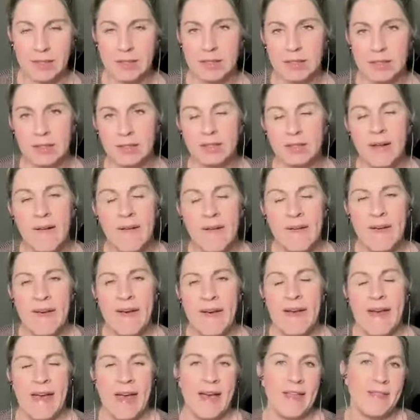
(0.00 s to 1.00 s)
is.
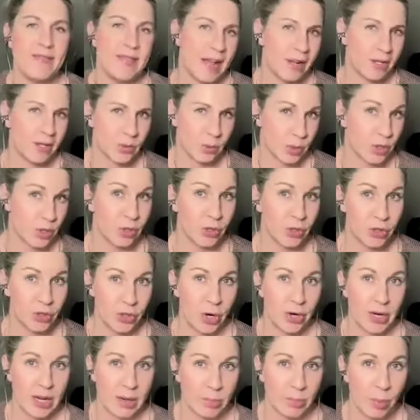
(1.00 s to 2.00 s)
And that's where your
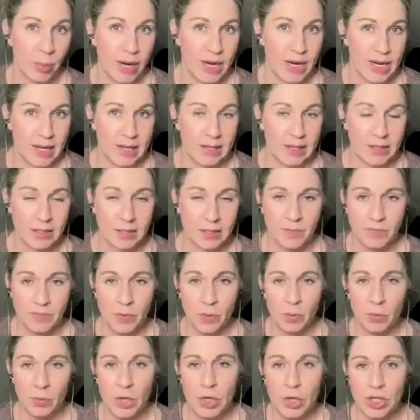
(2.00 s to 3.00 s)
starting point is.
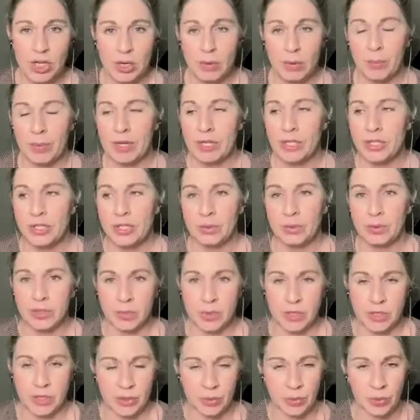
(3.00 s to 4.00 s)
Usually what we do is
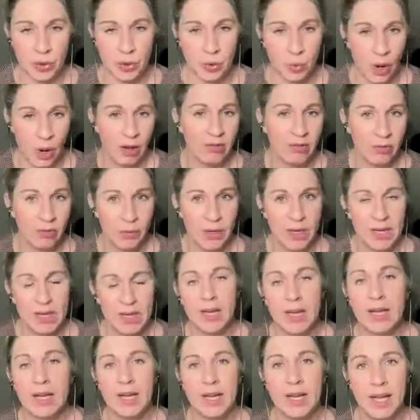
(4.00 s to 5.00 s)
we do
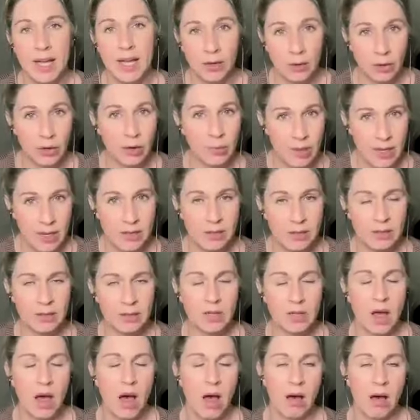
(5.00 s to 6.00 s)
12-week
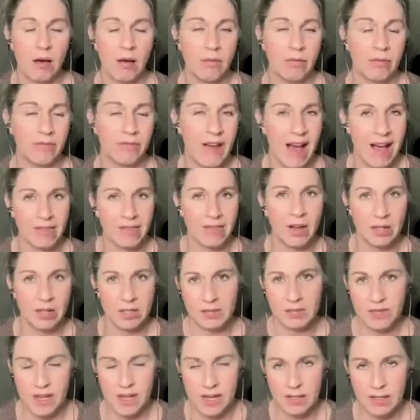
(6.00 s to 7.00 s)
increments of fat
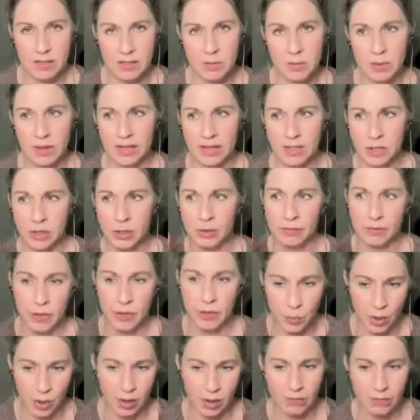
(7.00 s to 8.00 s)
loss phases. We like to go for
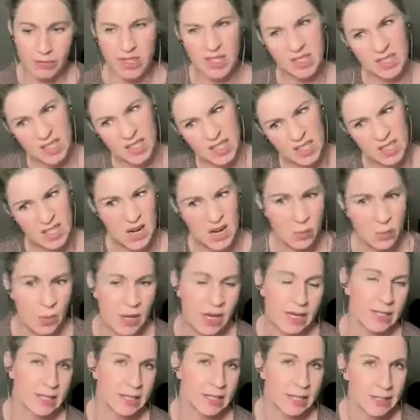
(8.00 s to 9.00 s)
12 to 16
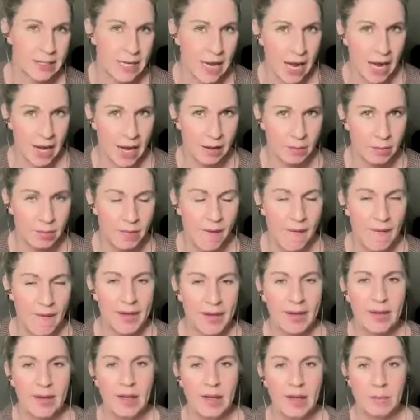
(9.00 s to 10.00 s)
weeks at a time,
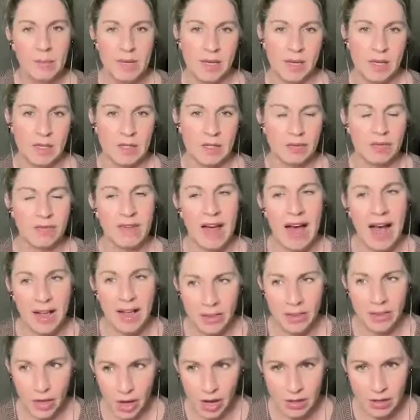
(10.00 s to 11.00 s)
because
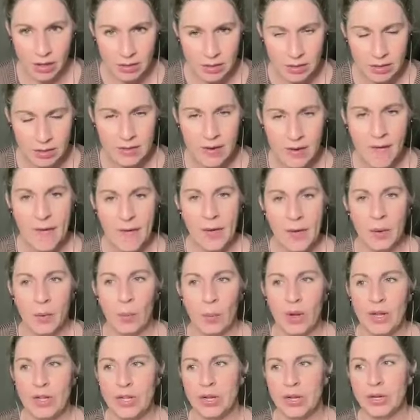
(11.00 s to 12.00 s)
fat loss,
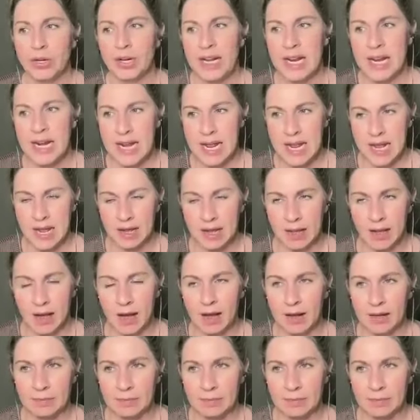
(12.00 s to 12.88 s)
when you're eating